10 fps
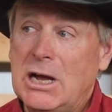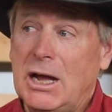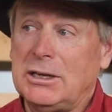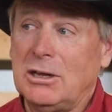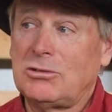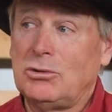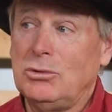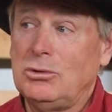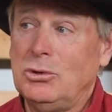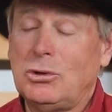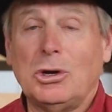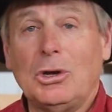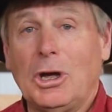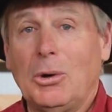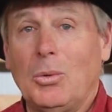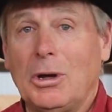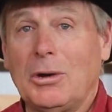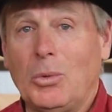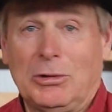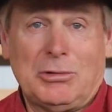I guess you can go
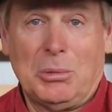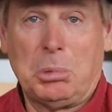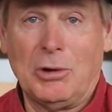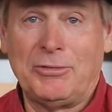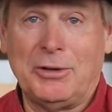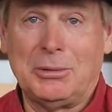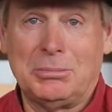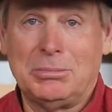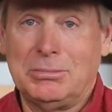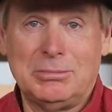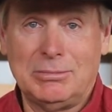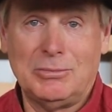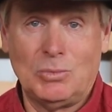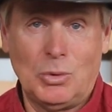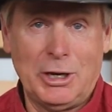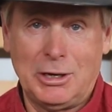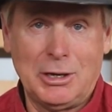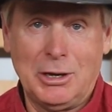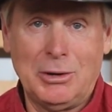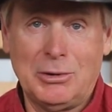what's the perfect way to
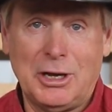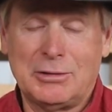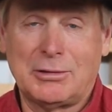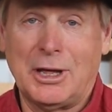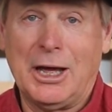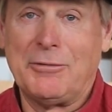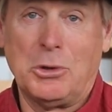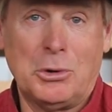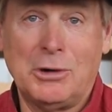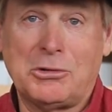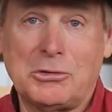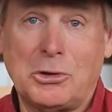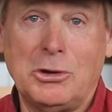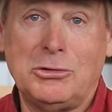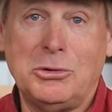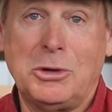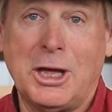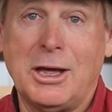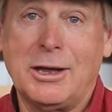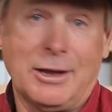go? It's to have the horse as good as you
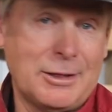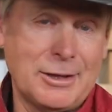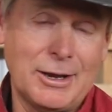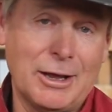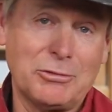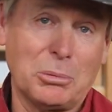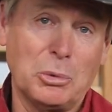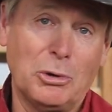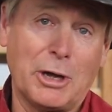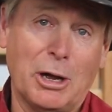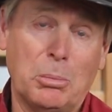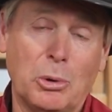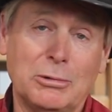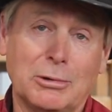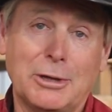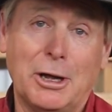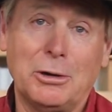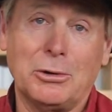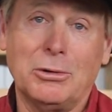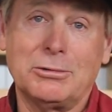can and then have some real cowboys and
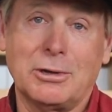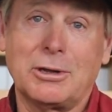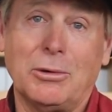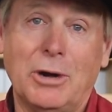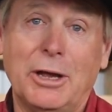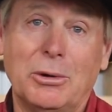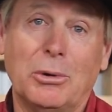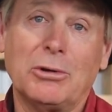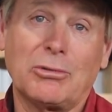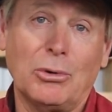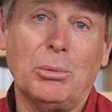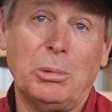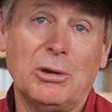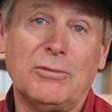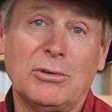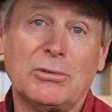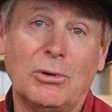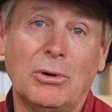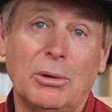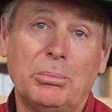cowgirls that can ride a horse through a bit of a
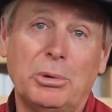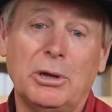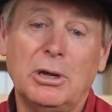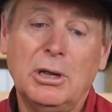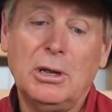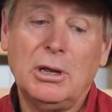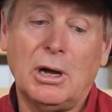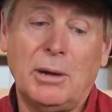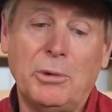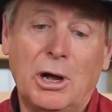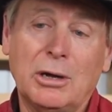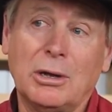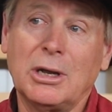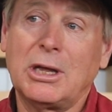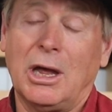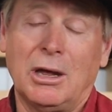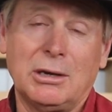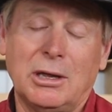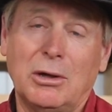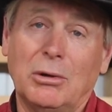storm. But I'm not going to
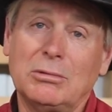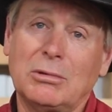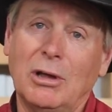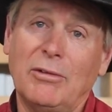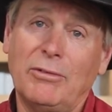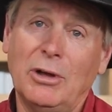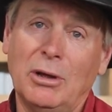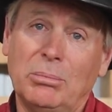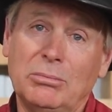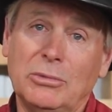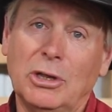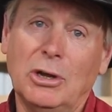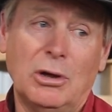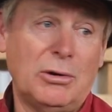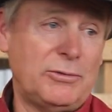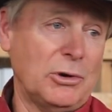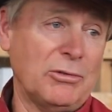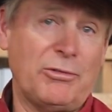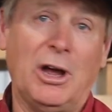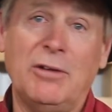candy coat stuff up. If you're
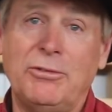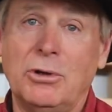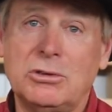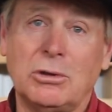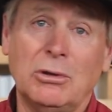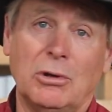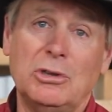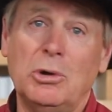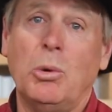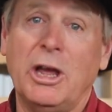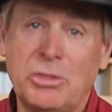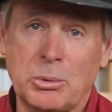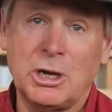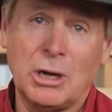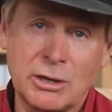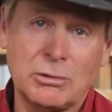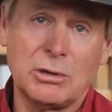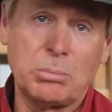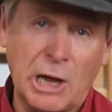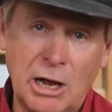5'2" and you weigh
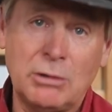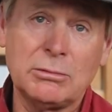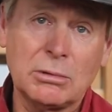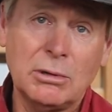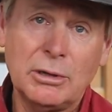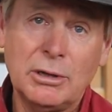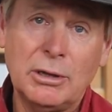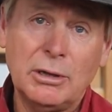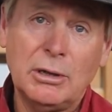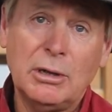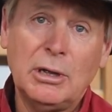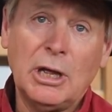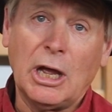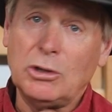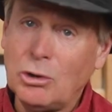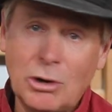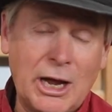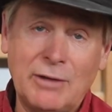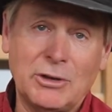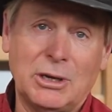300 pounds and you don't
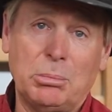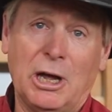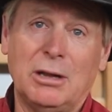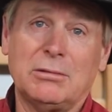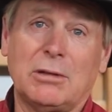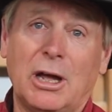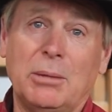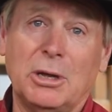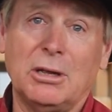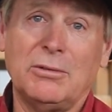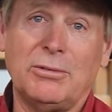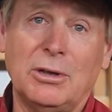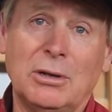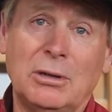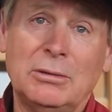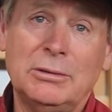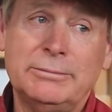have any balance, timing, and feel,